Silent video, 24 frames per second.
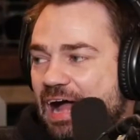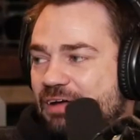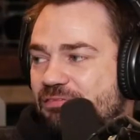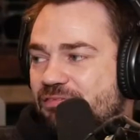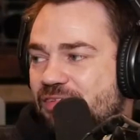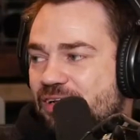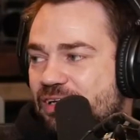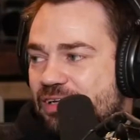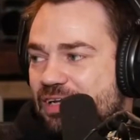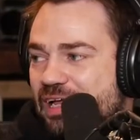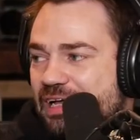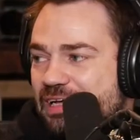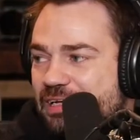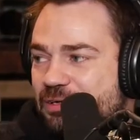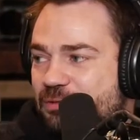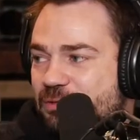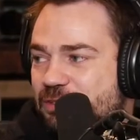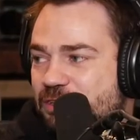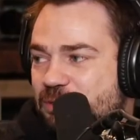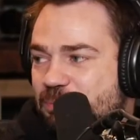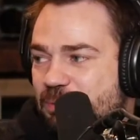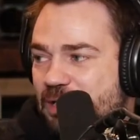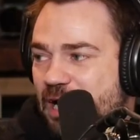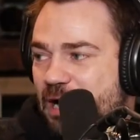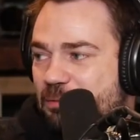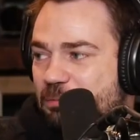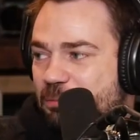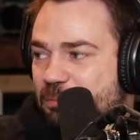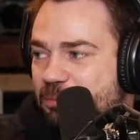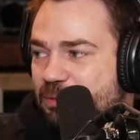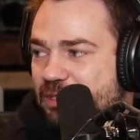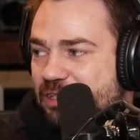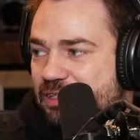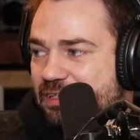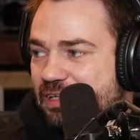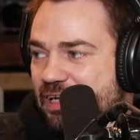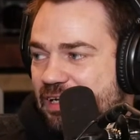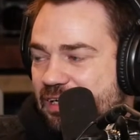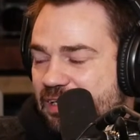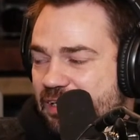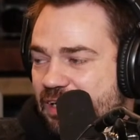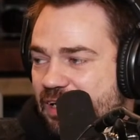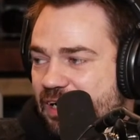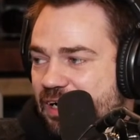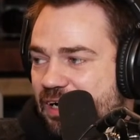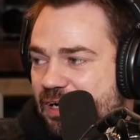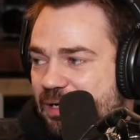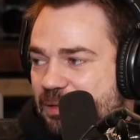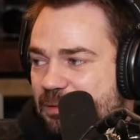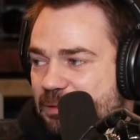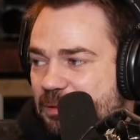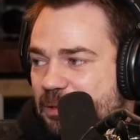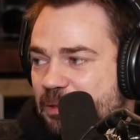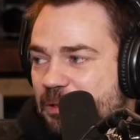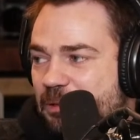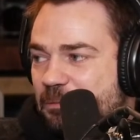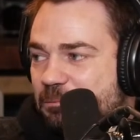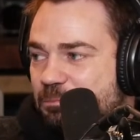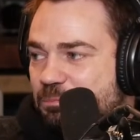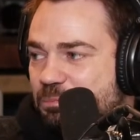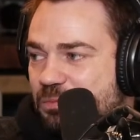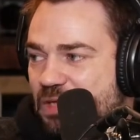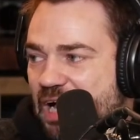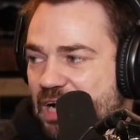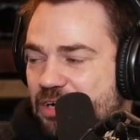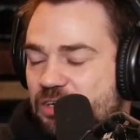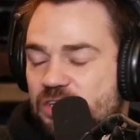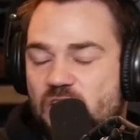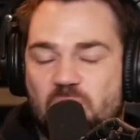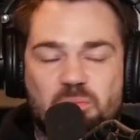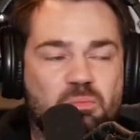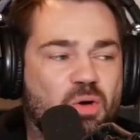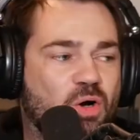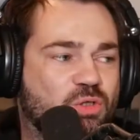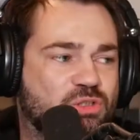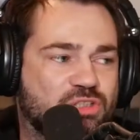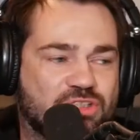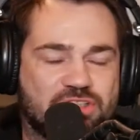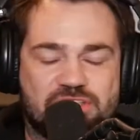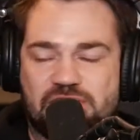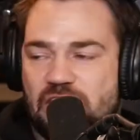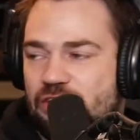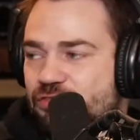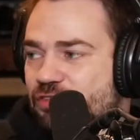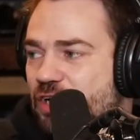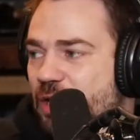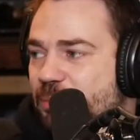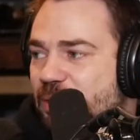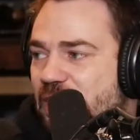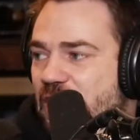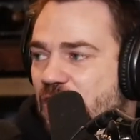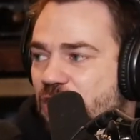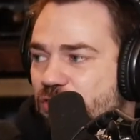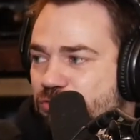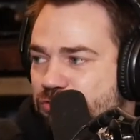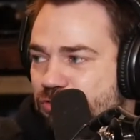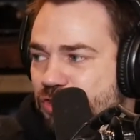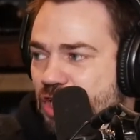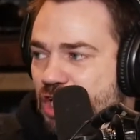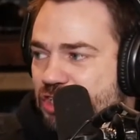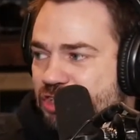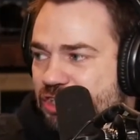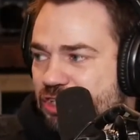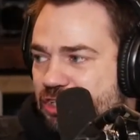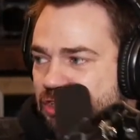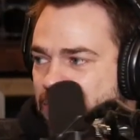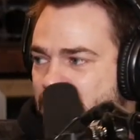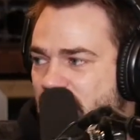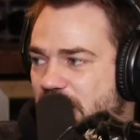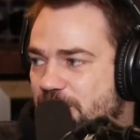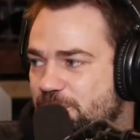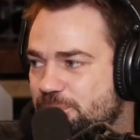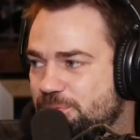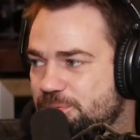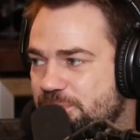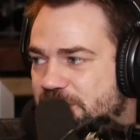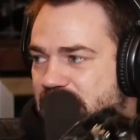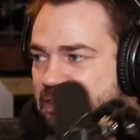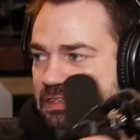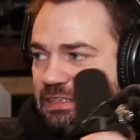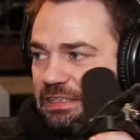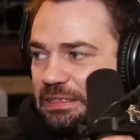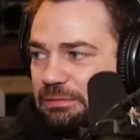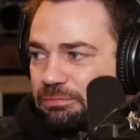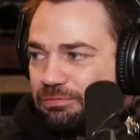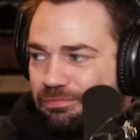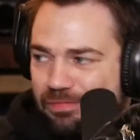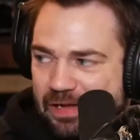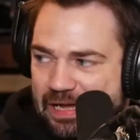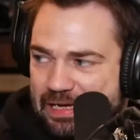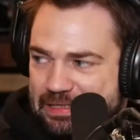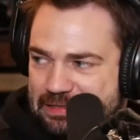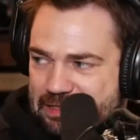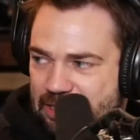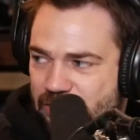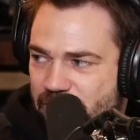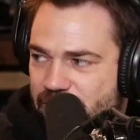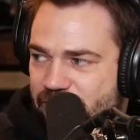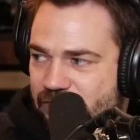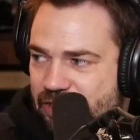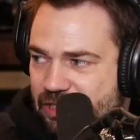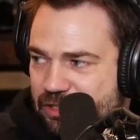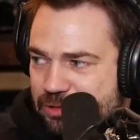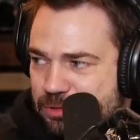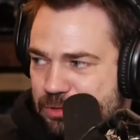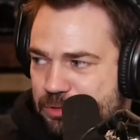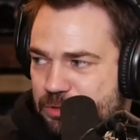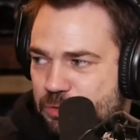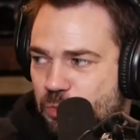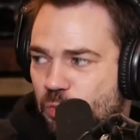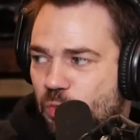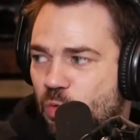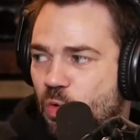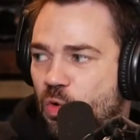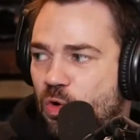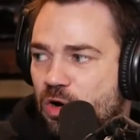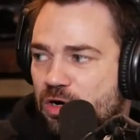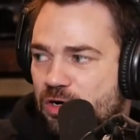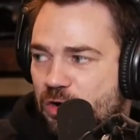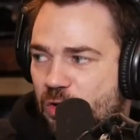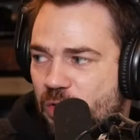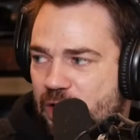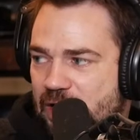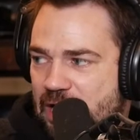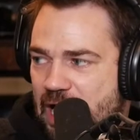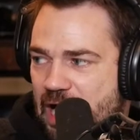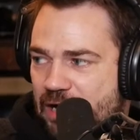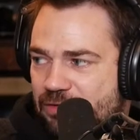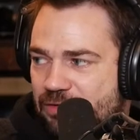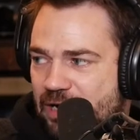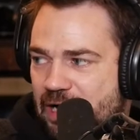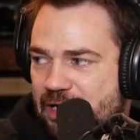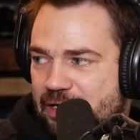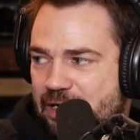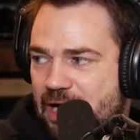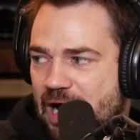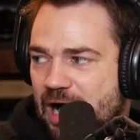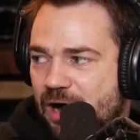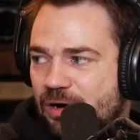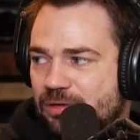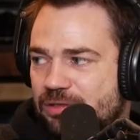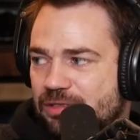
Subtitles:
feel like it was probably like I don't know. Most of the stuff coming out of Russia is probably deep fakes. I don't even think there's a war going on right now.